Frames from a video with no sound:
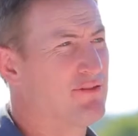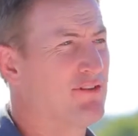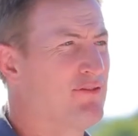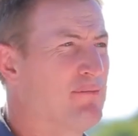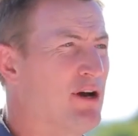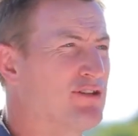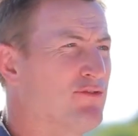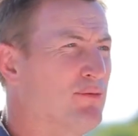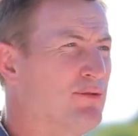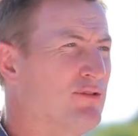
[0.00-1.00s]
for, for post
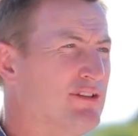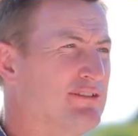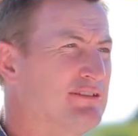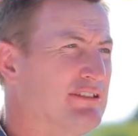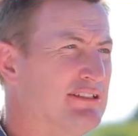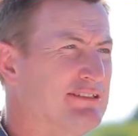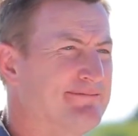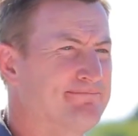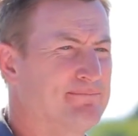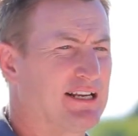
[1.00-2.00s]
football and,
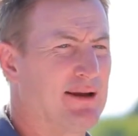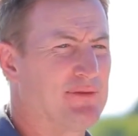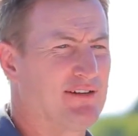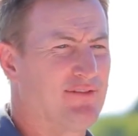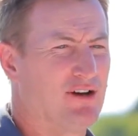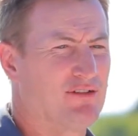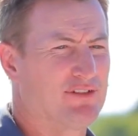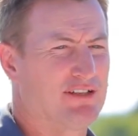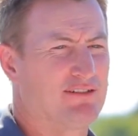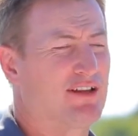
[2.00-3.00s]
and, becoming involved
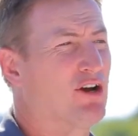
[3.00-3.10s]
in the